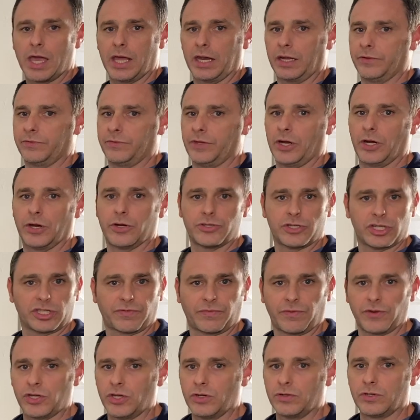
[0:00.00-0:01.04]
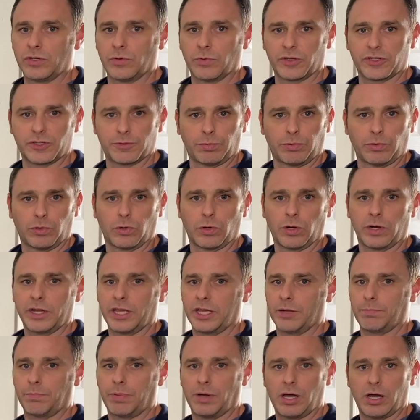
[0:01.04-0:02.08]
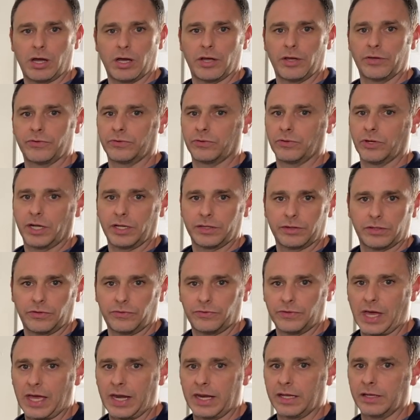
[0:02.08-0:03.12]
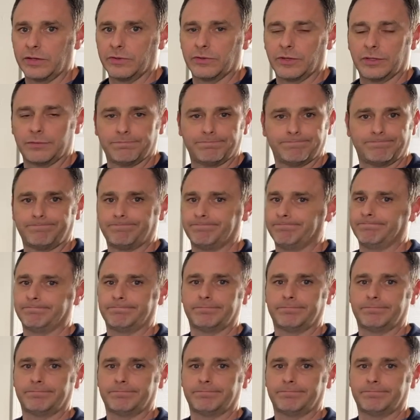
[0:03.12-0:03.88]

And it's there just for you to explore, hit pause, look at the settings and